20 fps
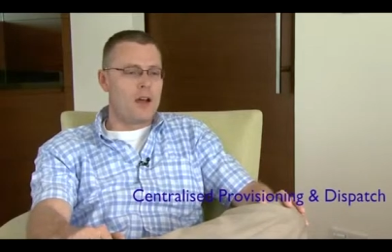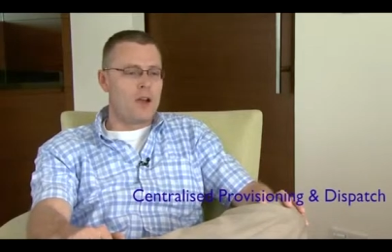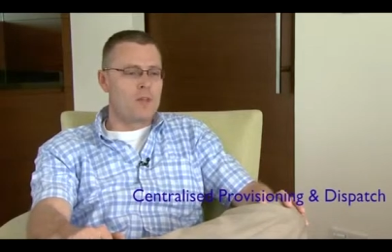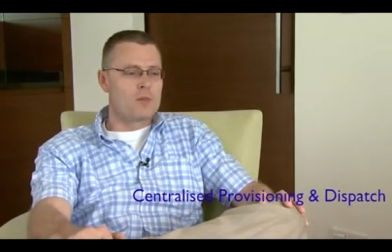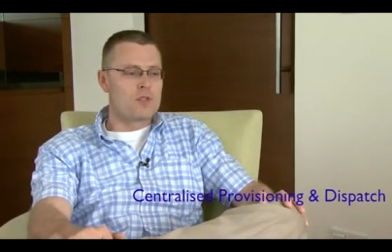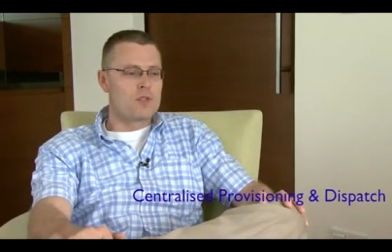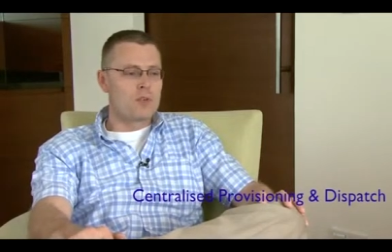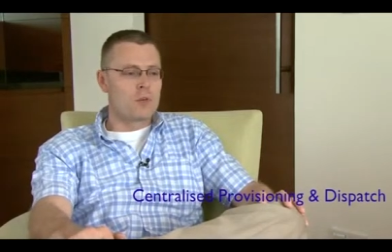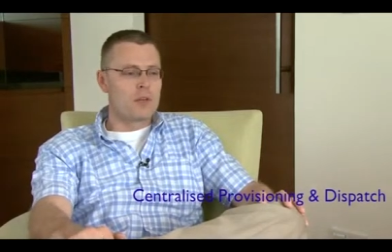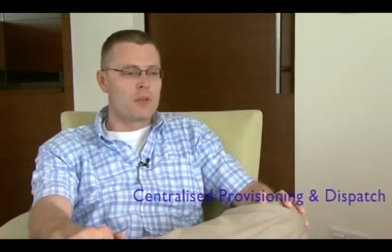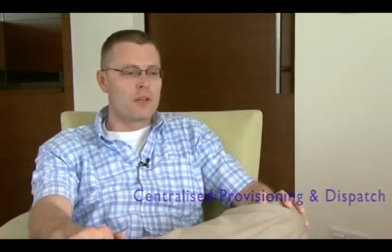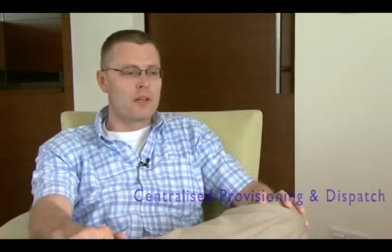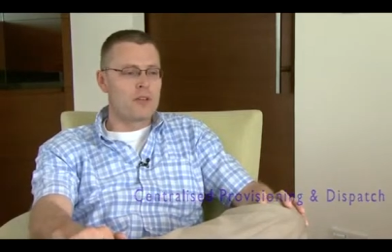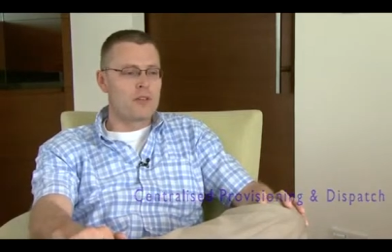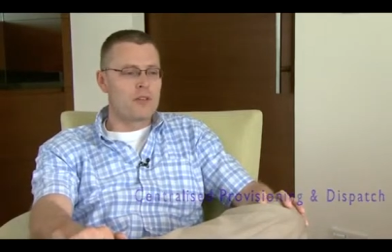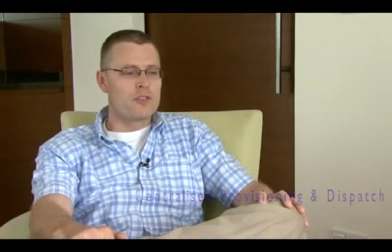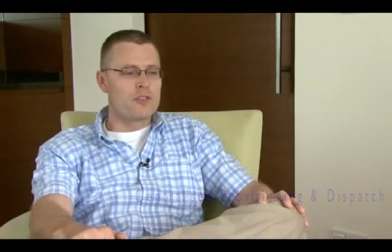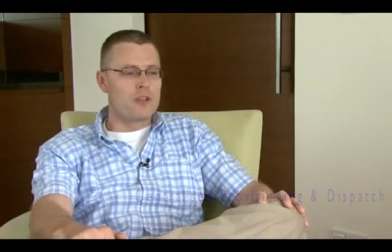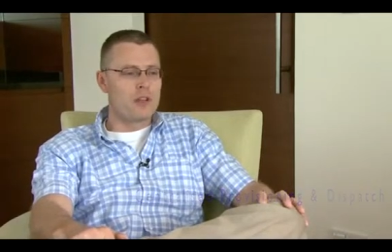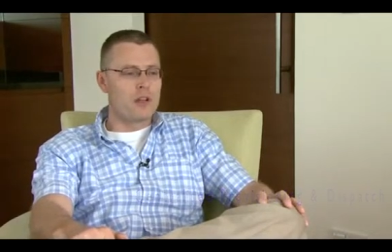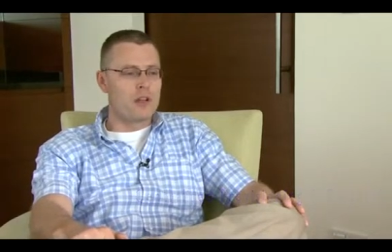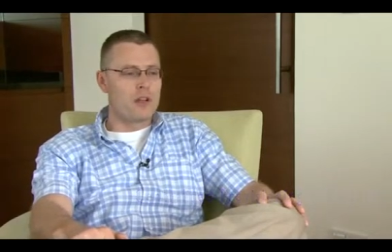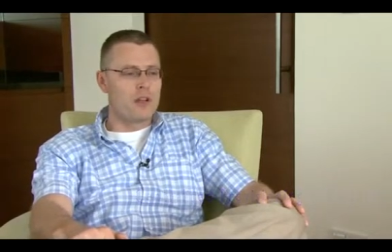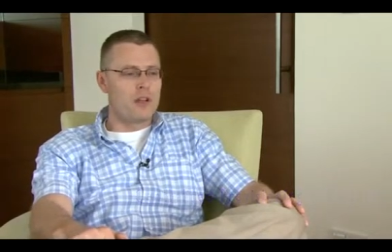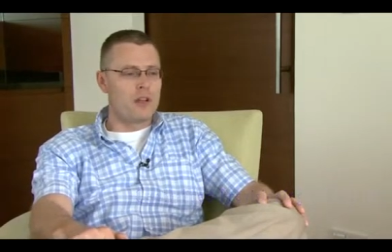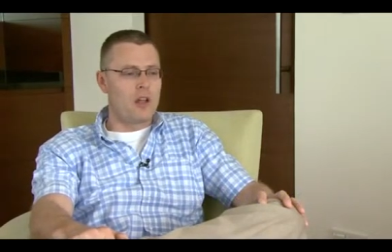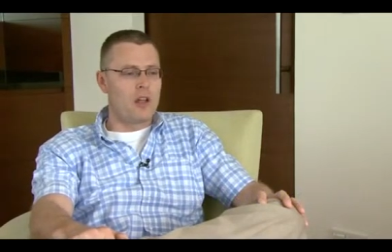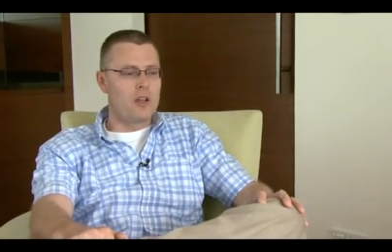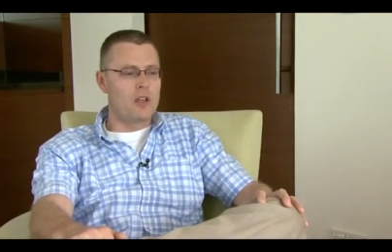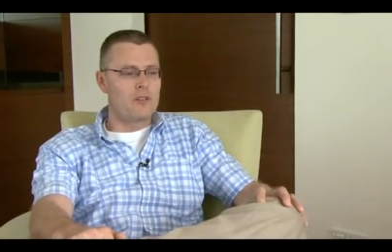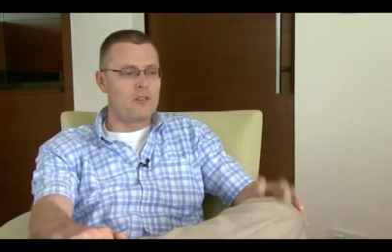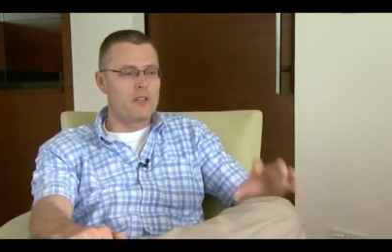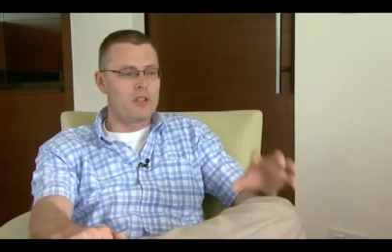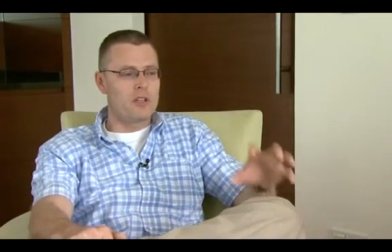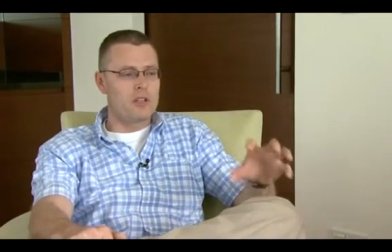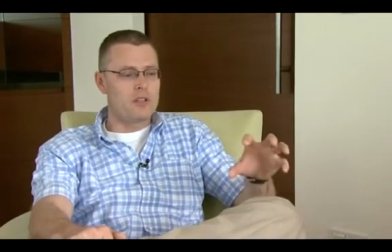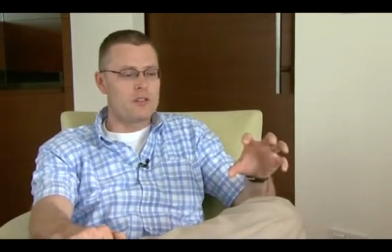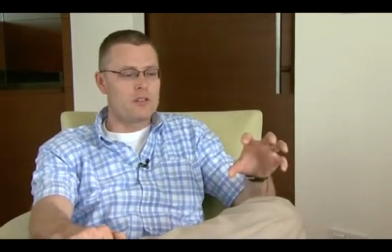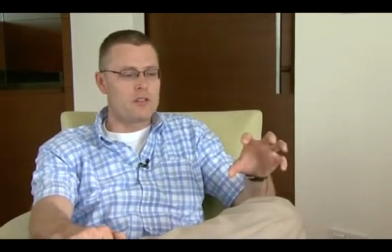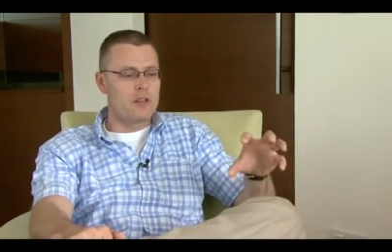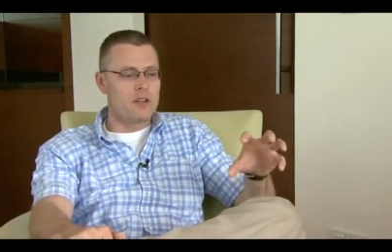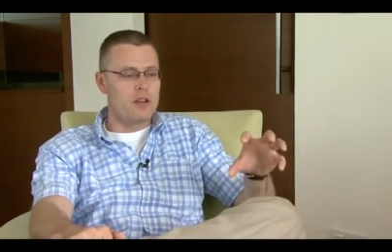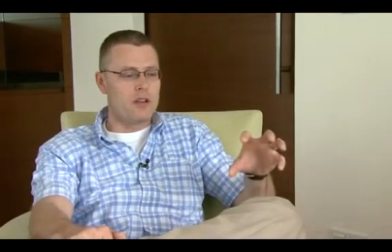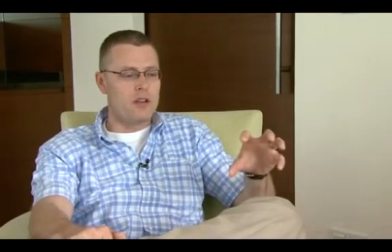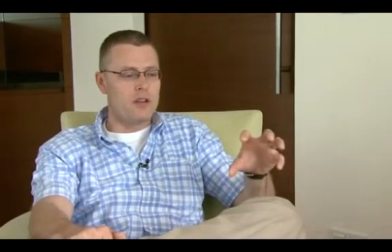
So we're leveraging a lot of these